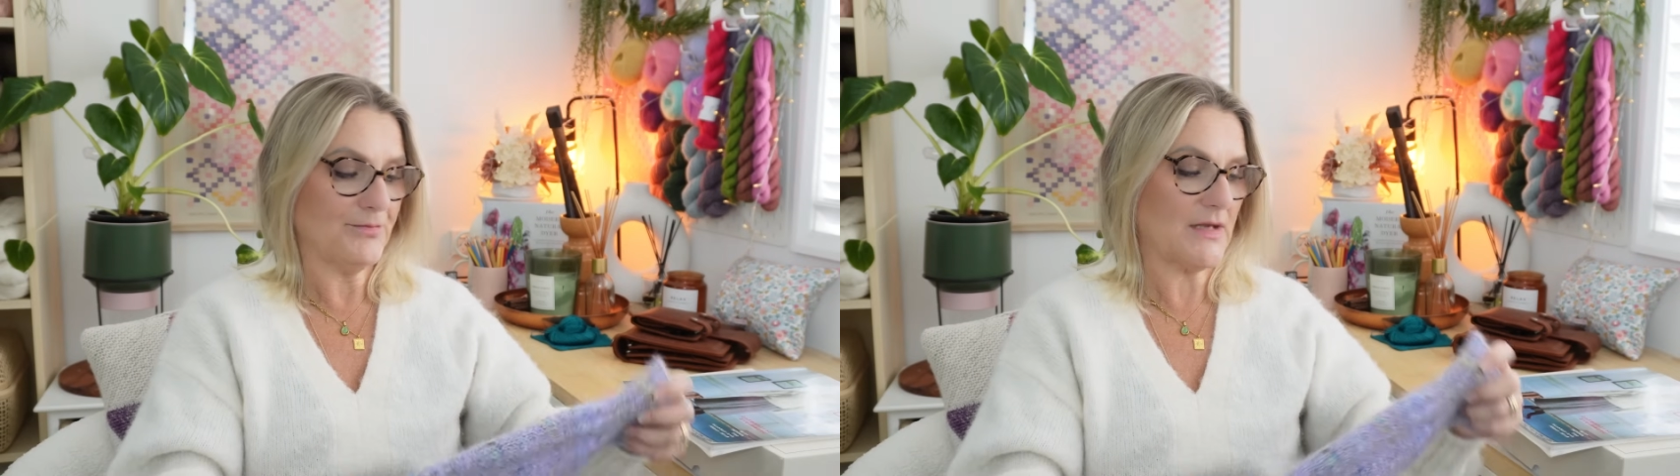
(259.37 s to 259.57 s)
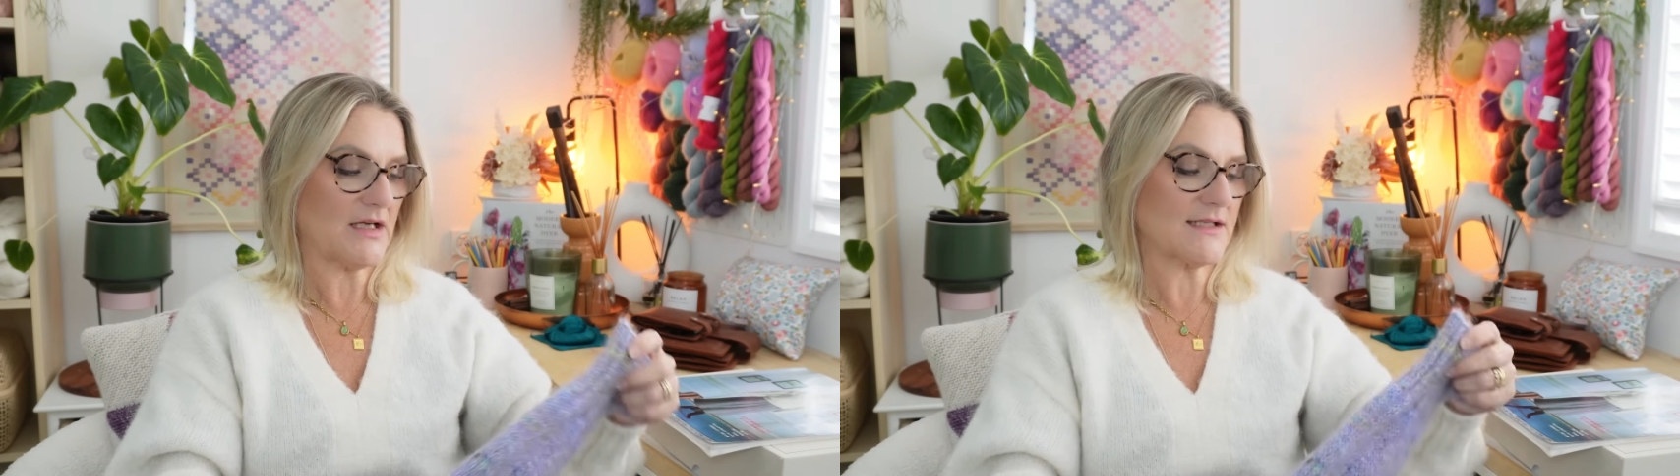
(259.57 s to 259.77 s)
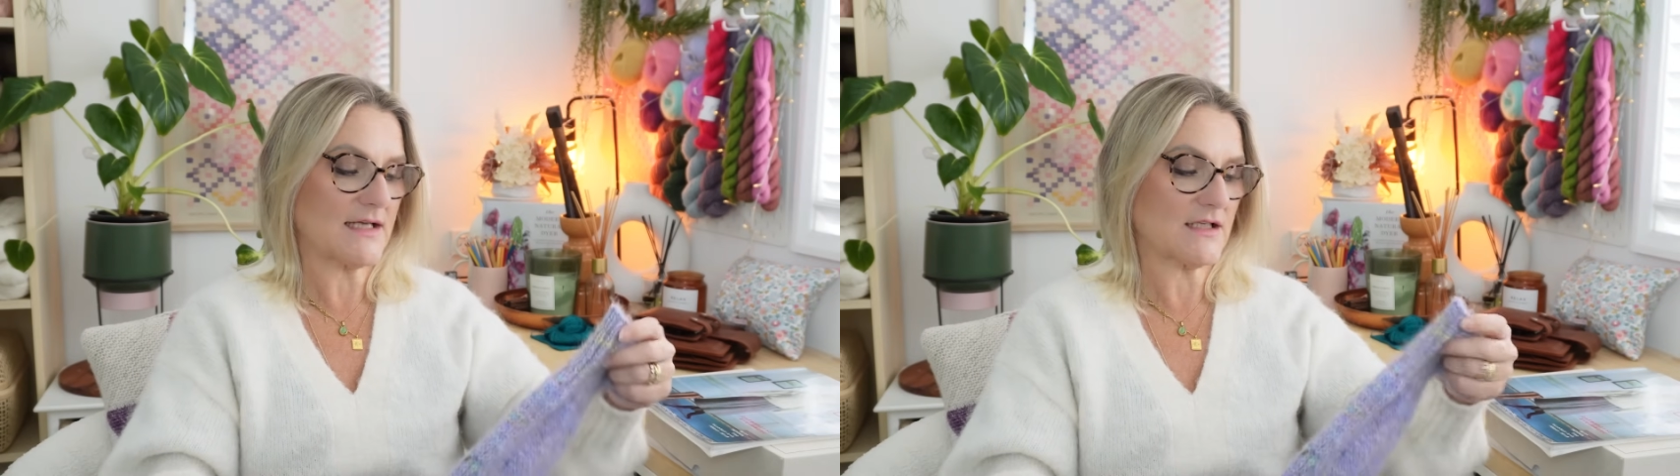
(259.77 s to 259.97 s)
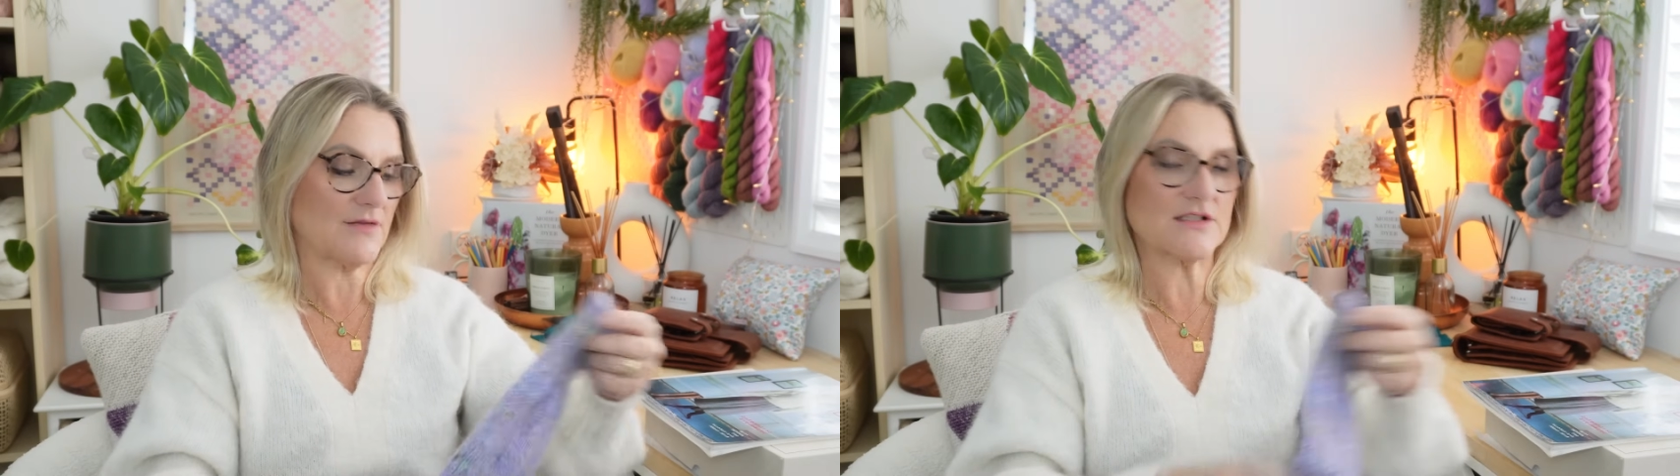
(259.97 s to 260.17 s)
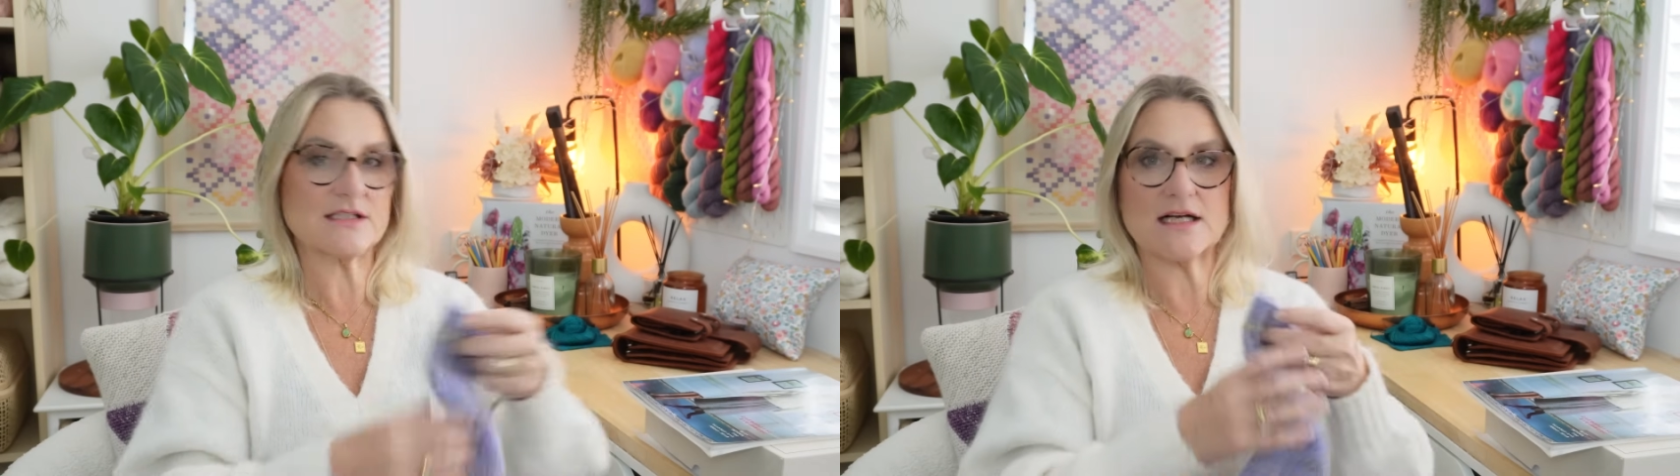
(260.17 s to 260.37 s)
because as
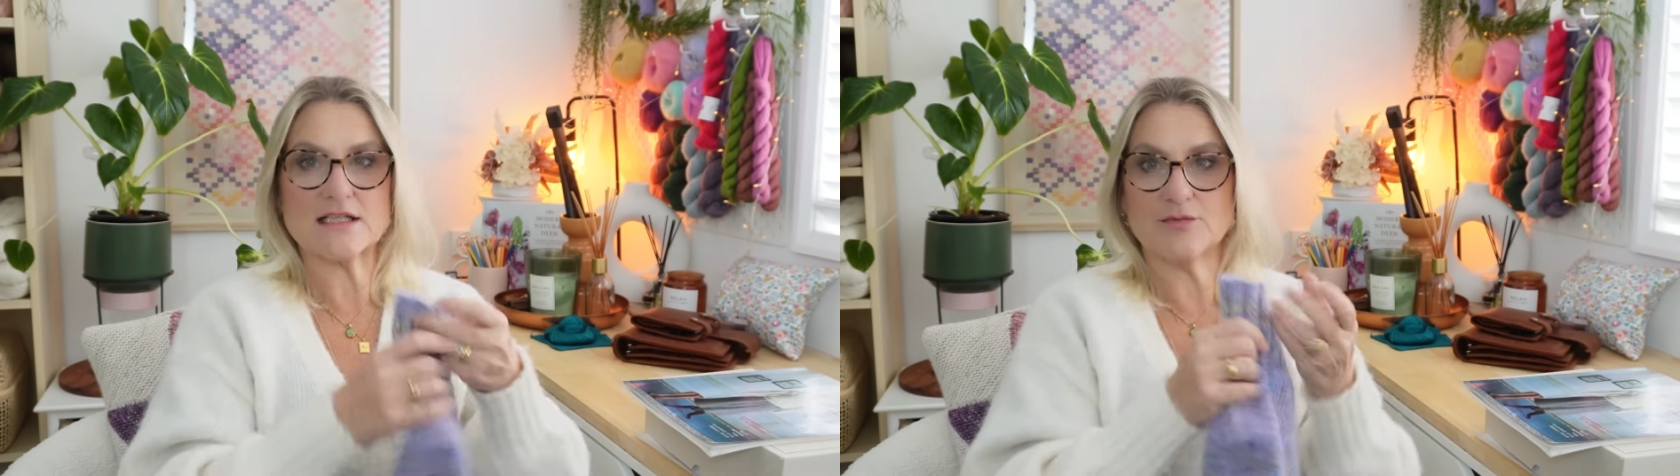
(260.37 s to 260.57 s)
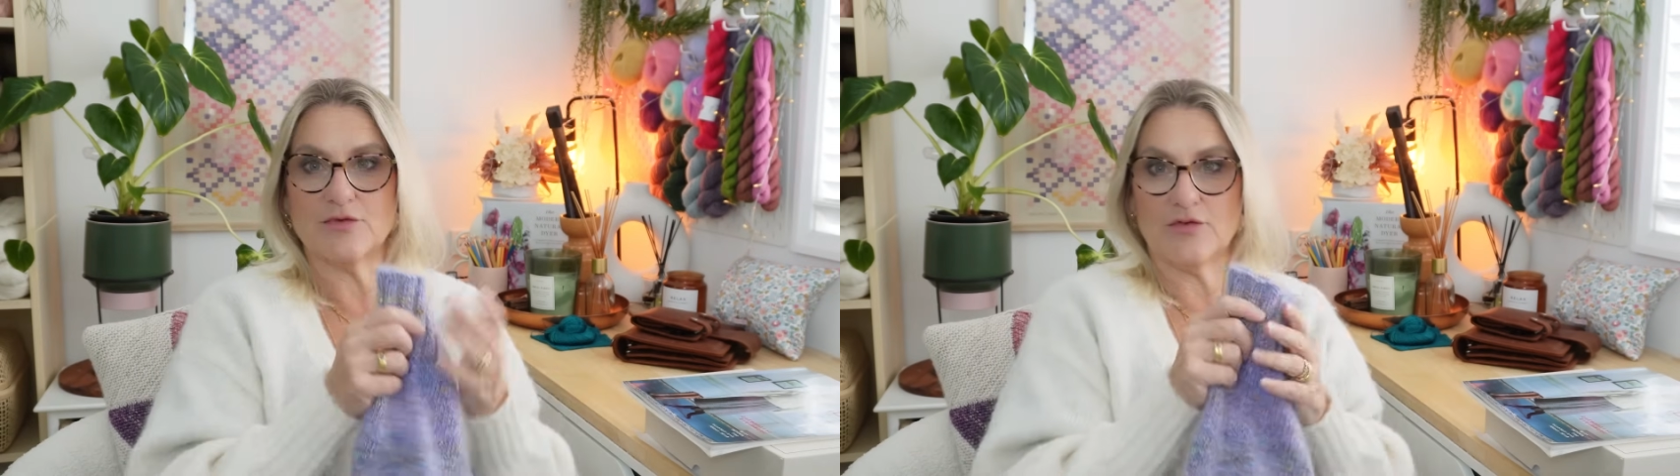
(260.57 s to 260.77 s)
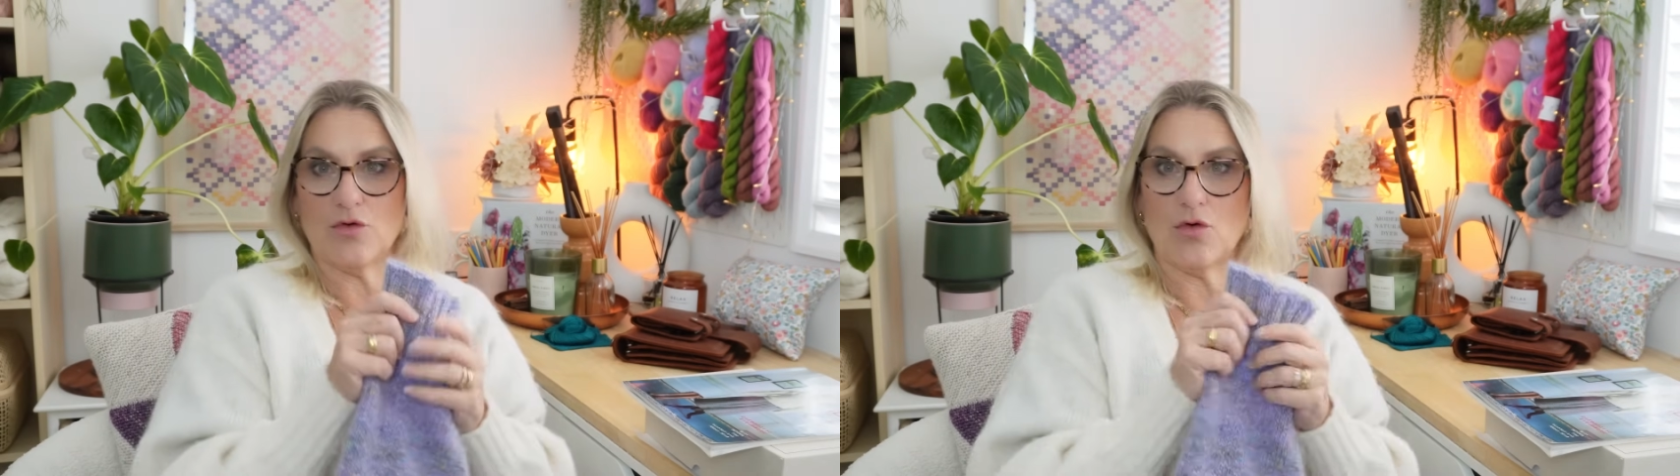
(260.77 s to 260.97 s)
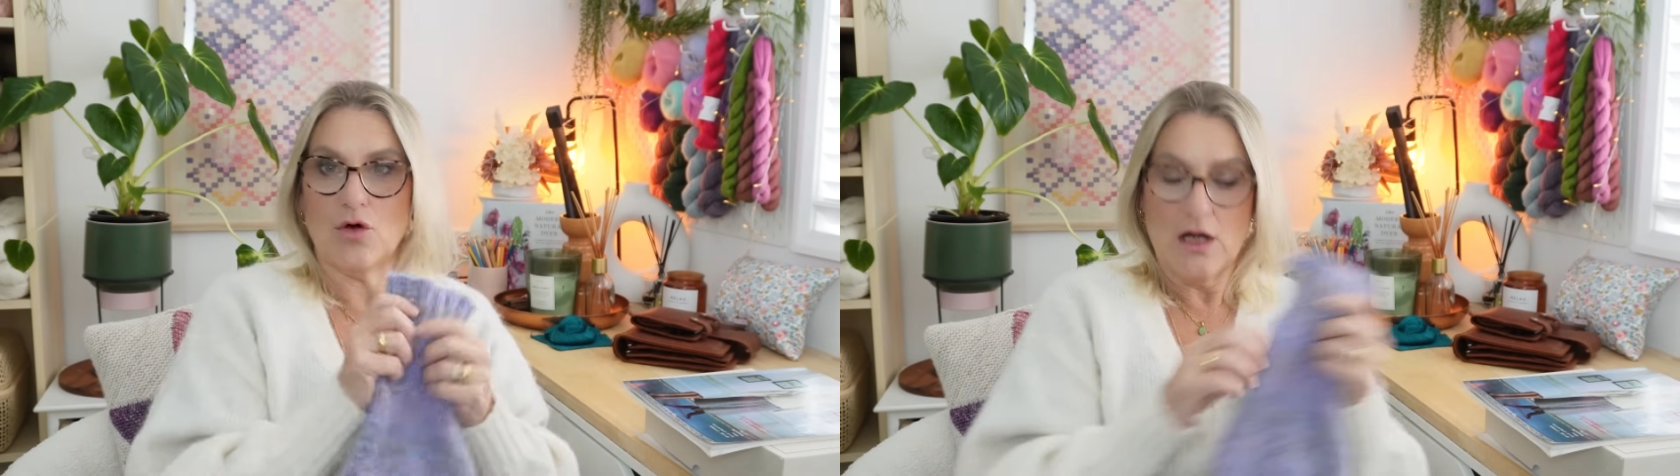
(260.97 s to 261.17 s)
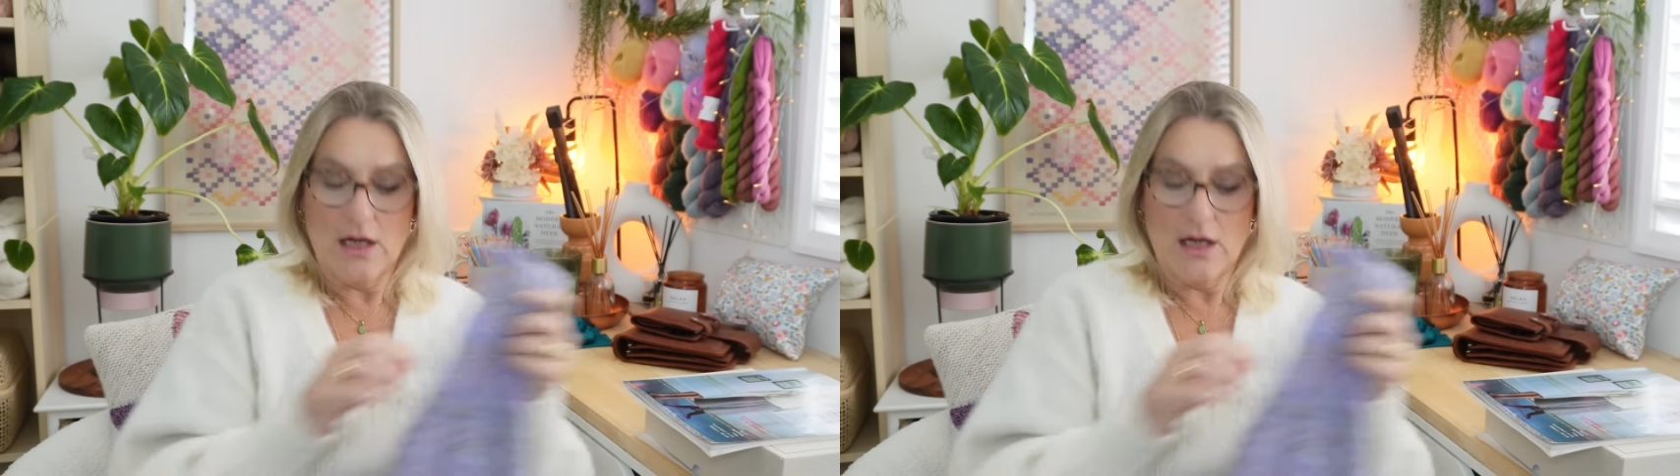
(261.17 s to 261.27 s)
I've discussed before,